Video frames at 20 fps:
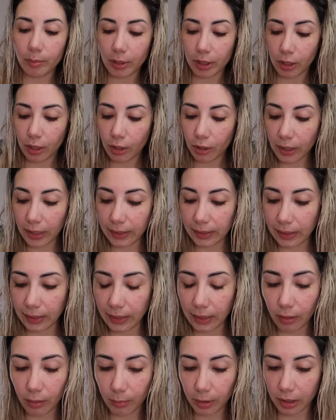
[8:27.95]
but
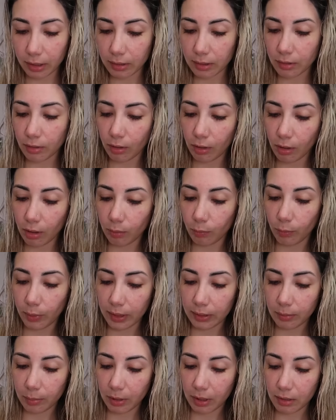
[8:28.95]
currently, oh my god, these are all
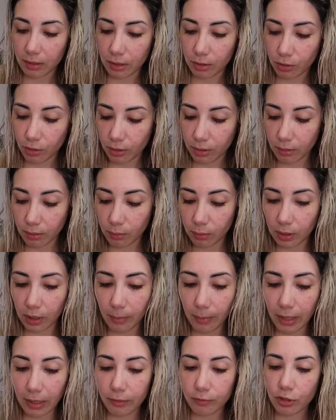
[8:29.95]
wet because I just took
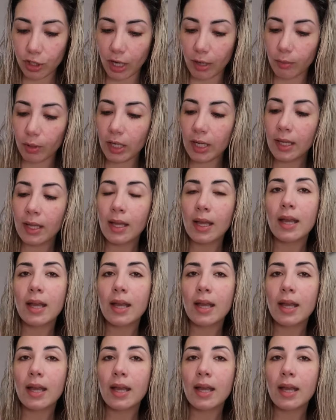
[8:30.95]
them out of shower.